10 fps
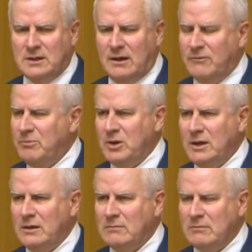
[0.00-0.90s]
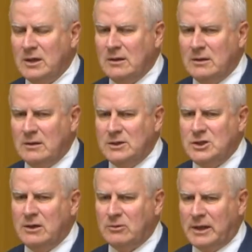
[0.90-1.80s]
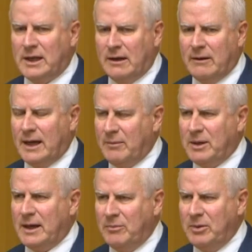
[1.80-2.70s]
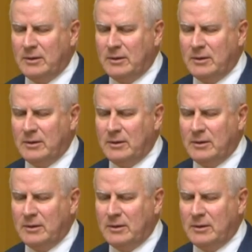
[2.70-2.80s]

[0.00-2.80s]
have been generally going up and up